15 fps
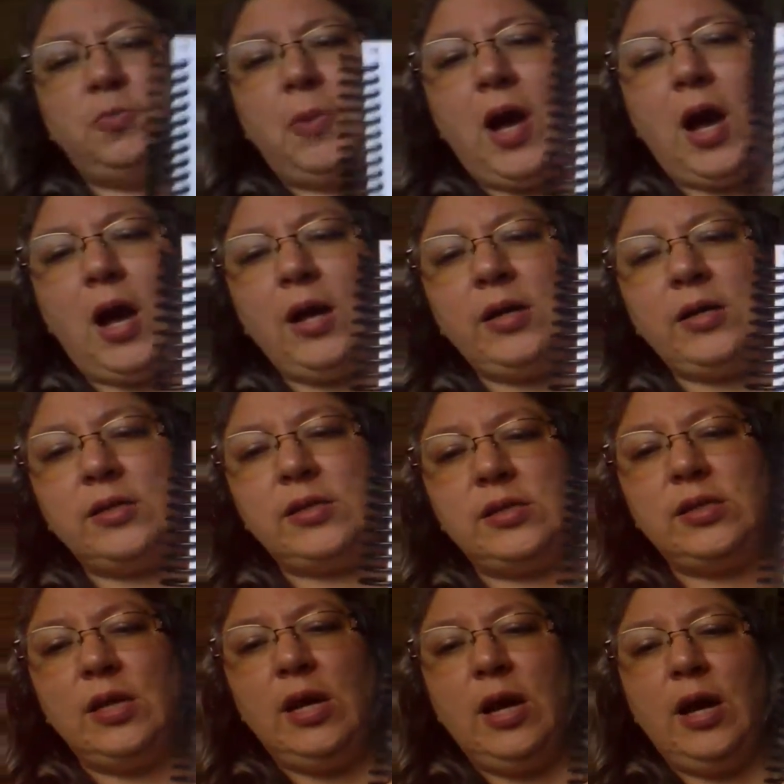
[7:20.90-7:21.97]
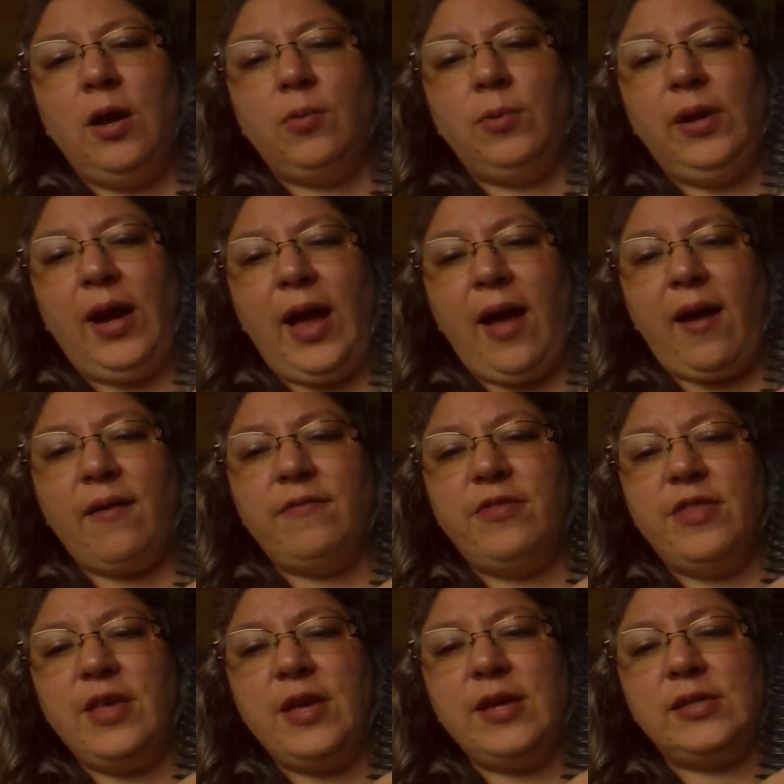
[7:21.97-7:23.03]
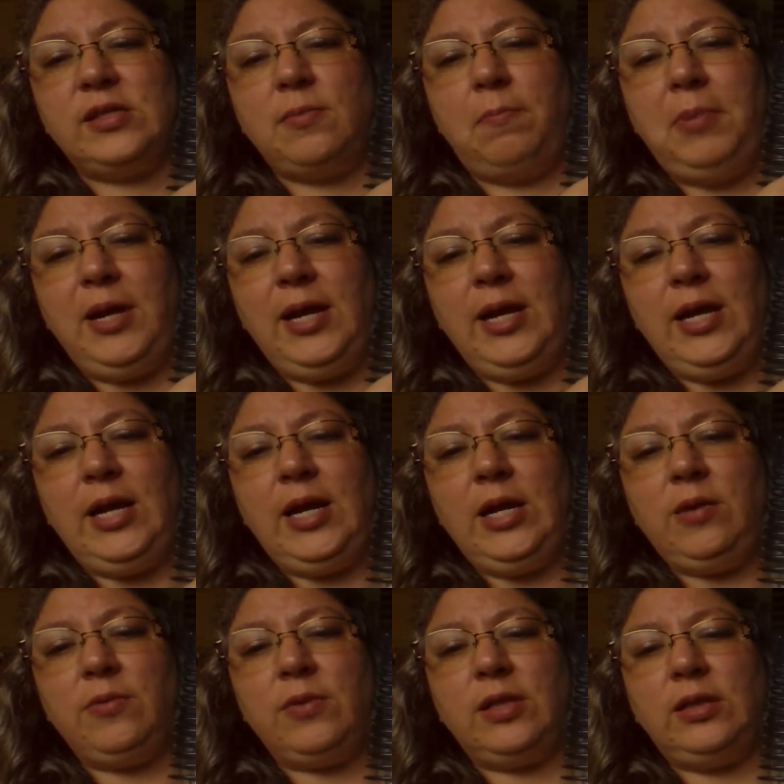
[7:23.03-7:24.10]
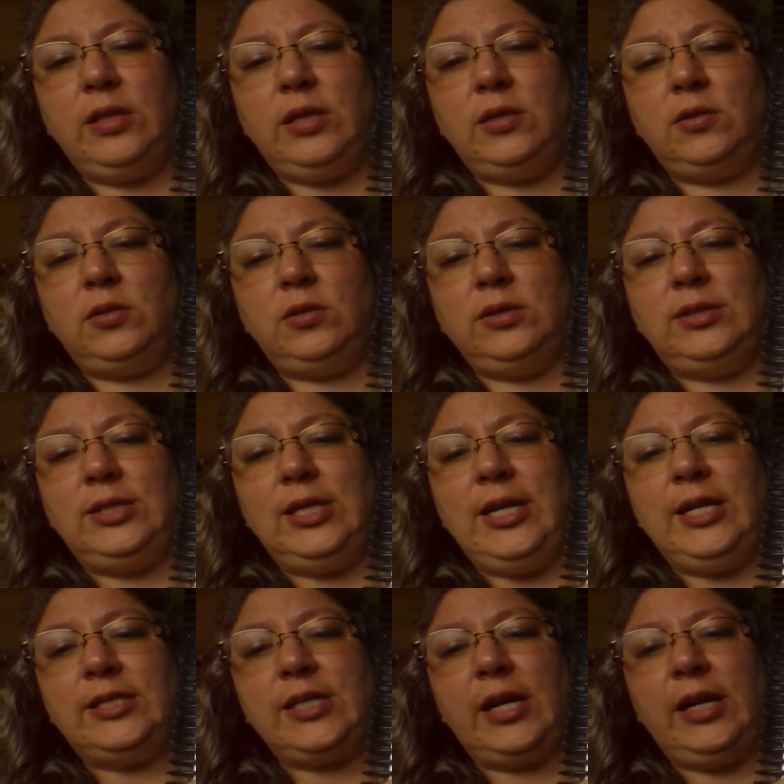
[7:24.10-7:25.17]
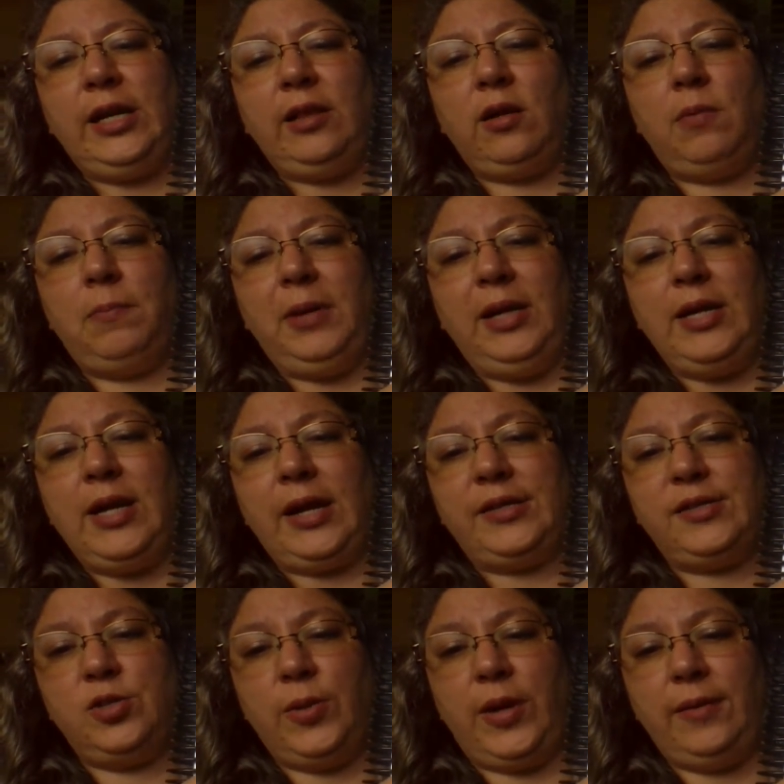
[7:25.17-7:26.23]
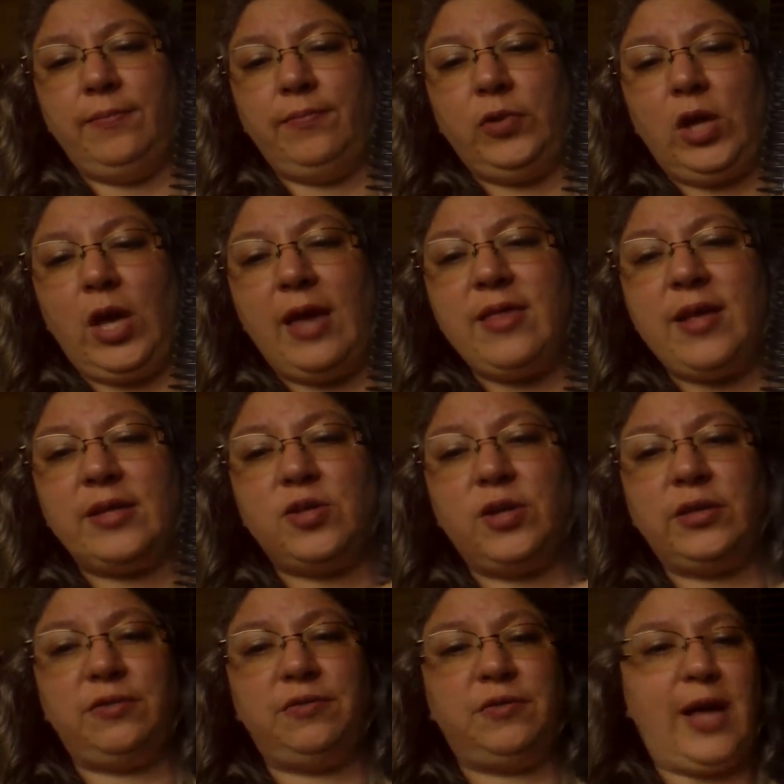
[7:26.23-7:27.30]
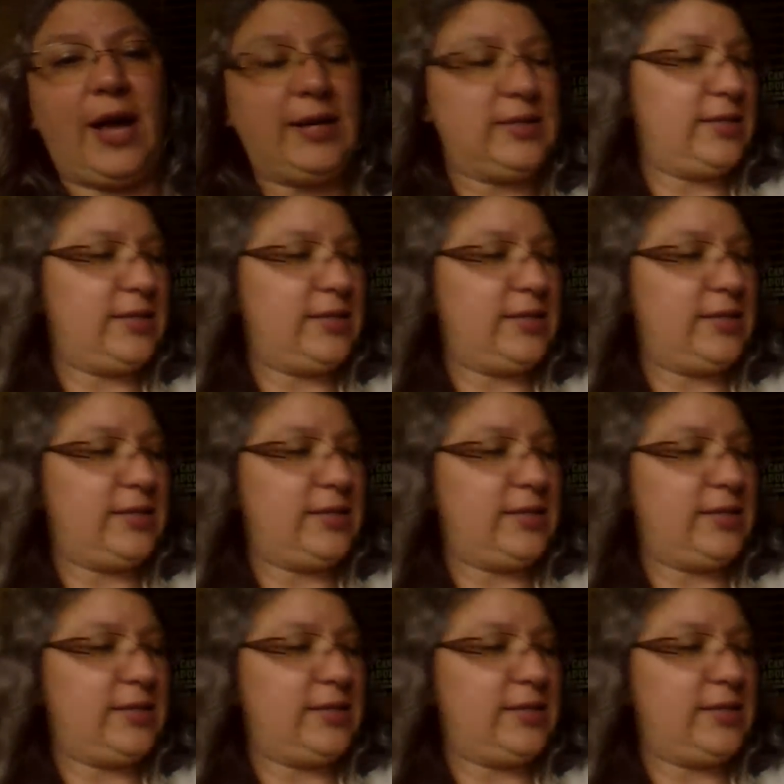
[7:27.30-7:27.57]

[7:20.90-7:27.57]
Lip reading: box, we have this B with a little teeny tiny little B next to it. Okay, that's called the flat